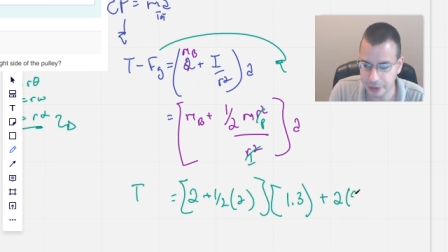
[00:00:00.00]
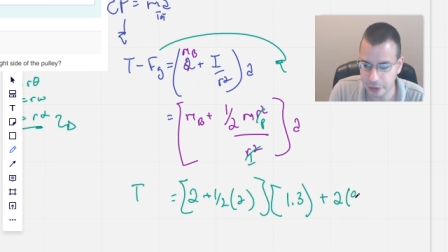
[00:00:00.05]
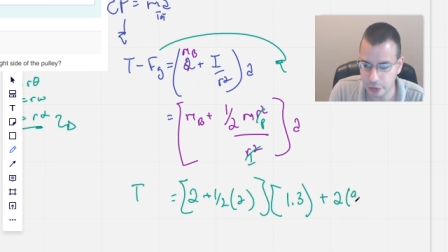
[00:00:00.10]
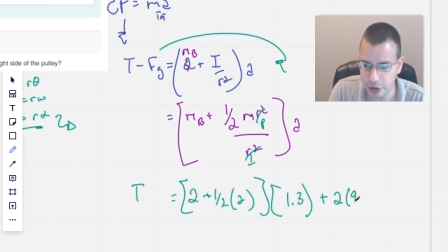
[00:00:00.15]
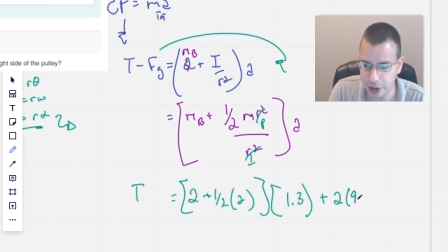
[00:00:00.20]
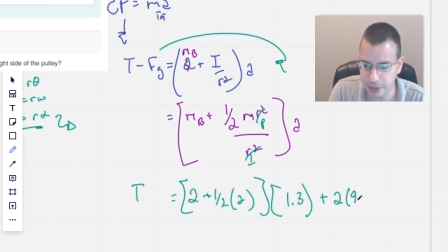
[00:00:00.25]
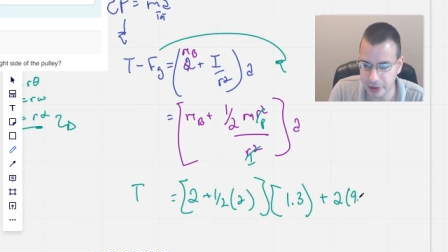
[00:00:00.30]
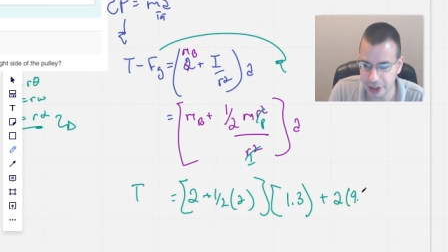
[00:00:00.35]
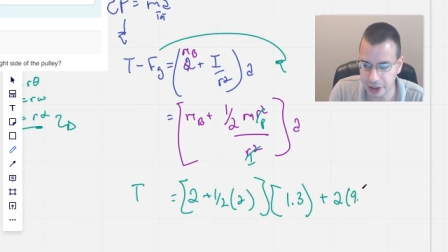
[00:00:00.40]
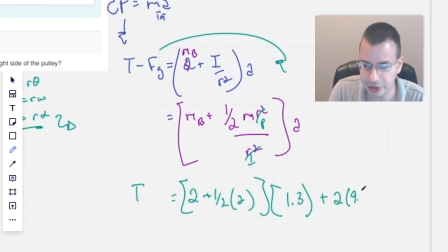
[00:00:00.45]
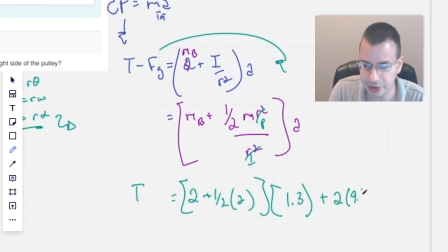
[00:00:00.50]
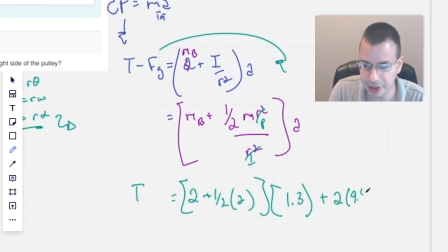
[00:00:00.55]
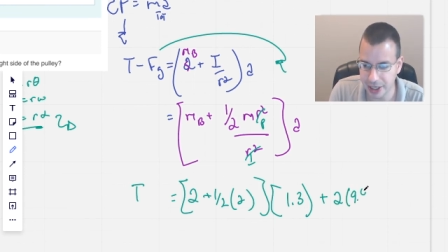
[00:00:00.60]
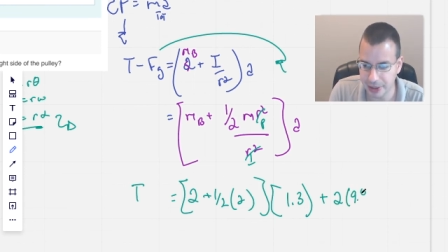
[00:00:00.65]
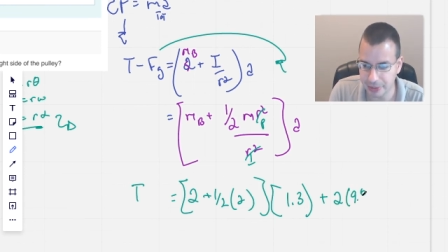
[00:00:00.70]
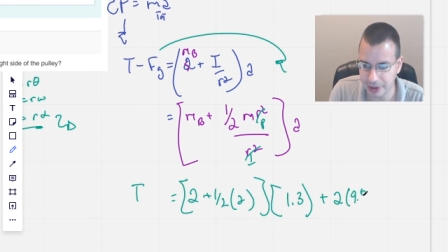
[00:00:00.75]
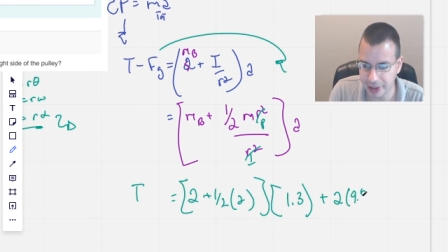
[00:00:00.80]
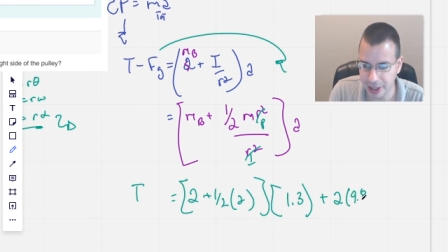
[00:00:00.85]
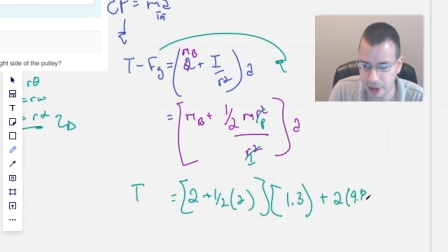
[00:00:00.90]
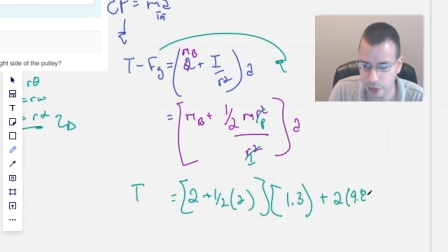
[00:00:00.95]
We could probably do
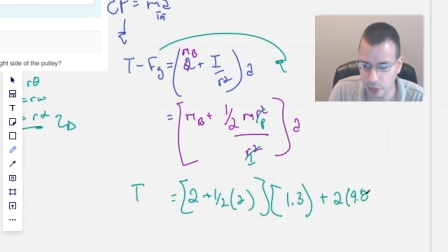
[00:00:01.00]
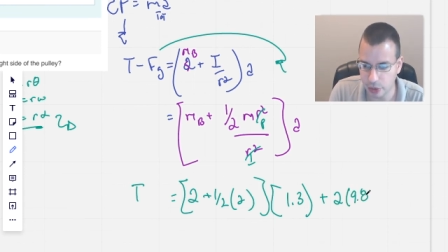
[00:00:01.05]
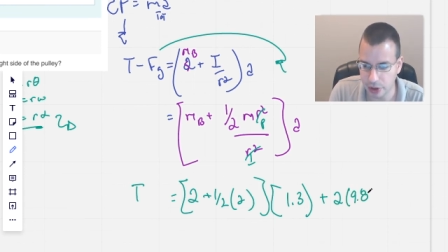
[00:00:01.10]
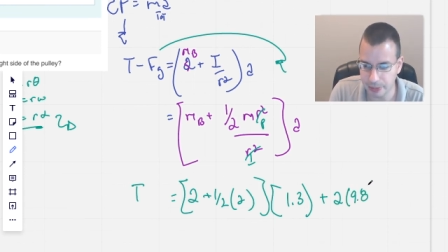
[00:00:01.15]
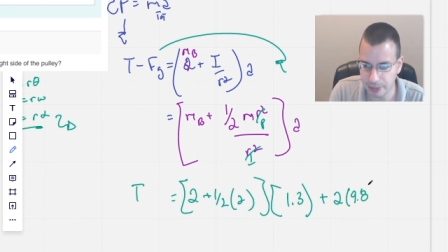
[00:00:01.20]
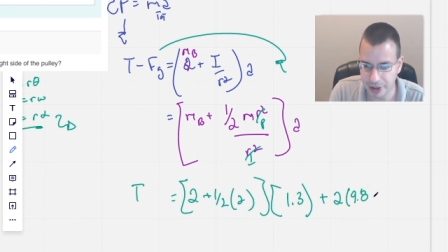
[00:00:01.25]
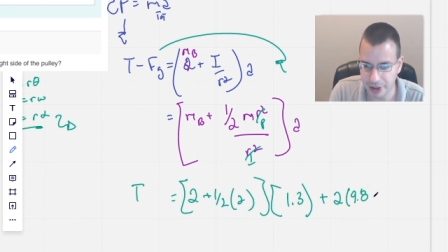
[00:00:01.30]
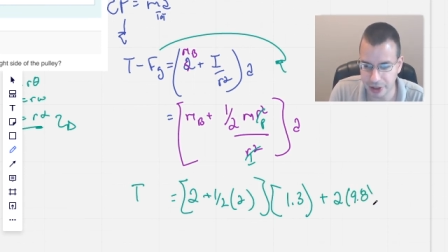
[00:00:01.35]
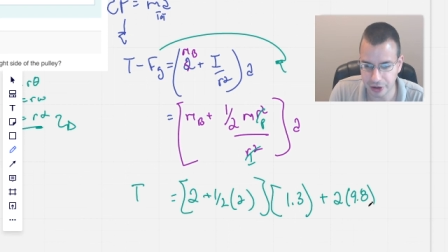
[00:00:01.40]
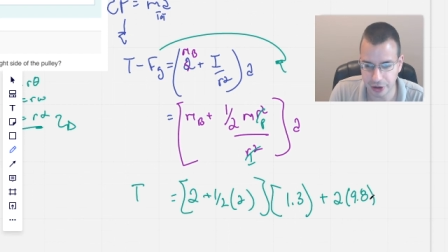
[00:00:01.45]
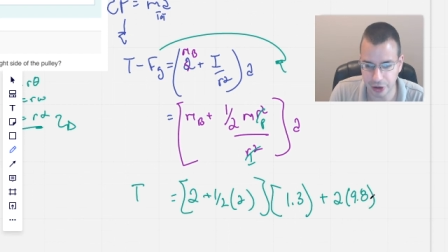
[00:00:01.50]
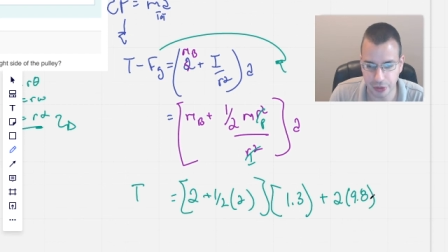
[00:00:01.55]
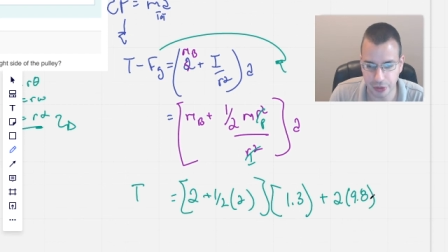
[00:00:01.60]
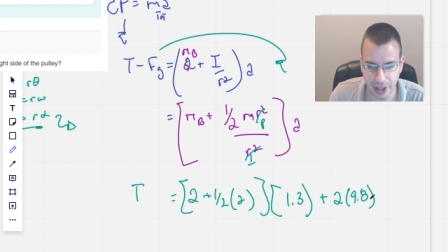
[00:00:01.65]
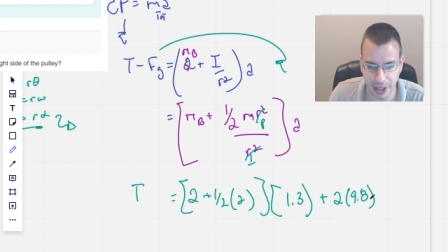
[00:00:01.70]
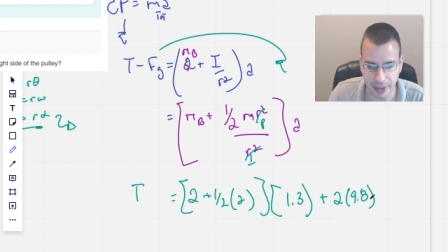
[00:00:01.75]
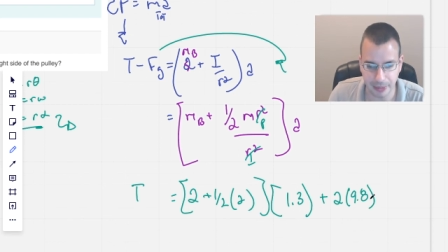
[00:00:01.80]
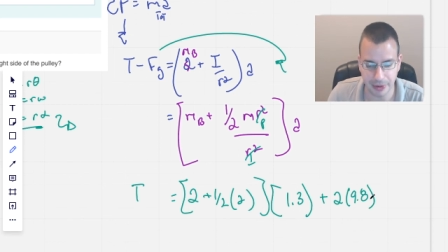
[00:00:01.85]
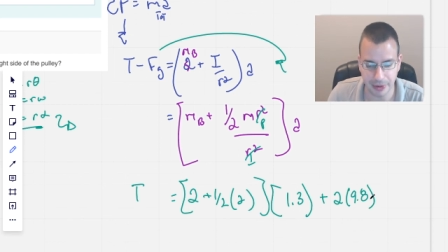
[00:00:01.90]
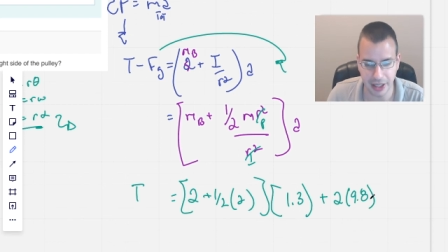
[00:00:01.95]
9.81, but I'm going to go with
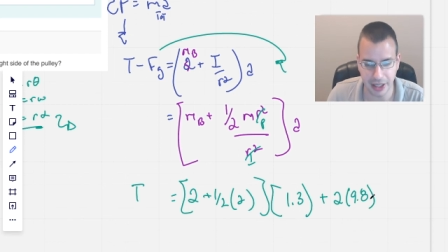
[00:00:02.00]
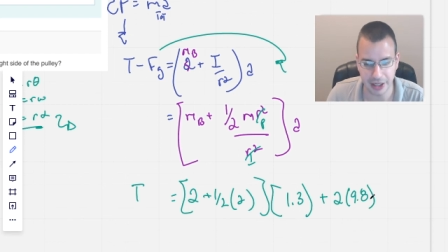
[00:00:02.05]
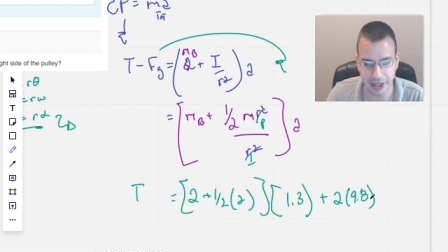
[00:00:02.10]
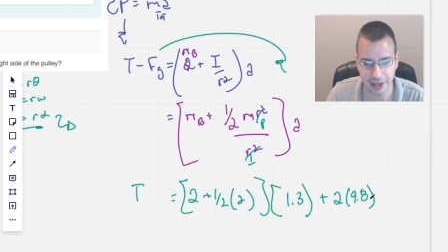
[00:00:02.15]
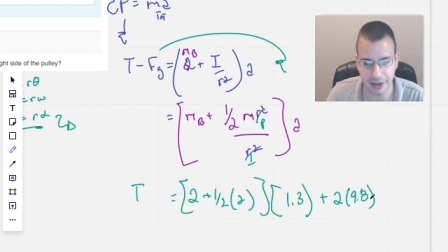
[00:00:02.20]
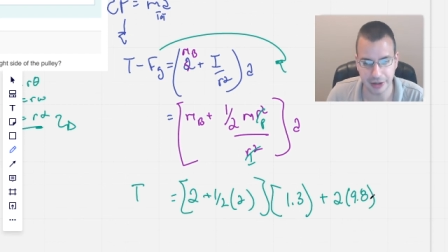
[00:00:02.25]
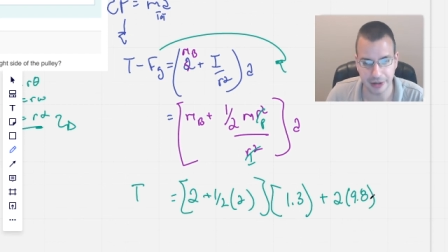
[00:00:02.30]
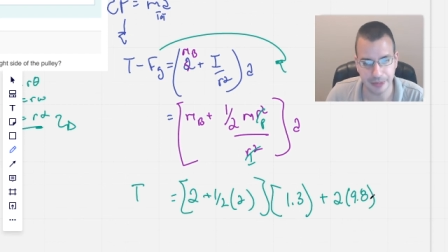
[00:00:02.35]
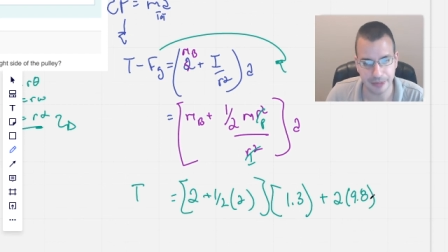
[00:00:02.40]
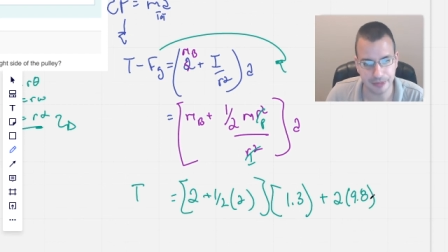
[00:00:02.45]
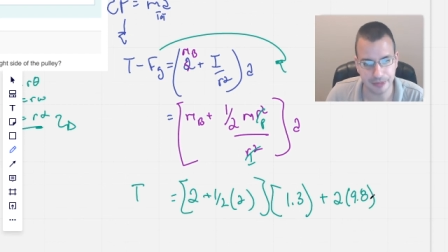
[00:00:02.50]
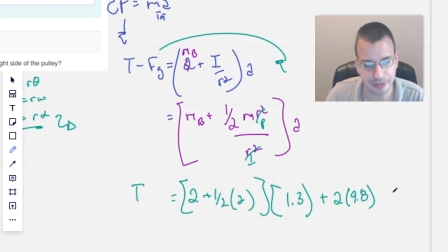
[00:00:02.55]
9.8 here.